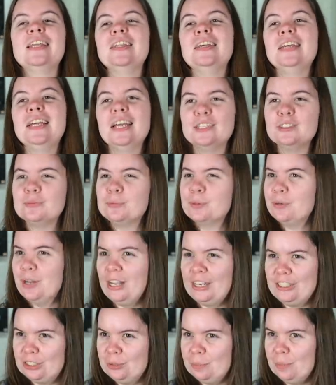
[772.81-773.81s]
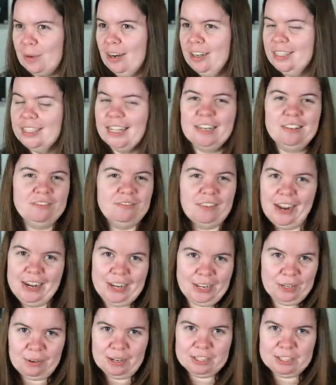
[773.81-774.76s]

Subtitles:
the inspiration part and finding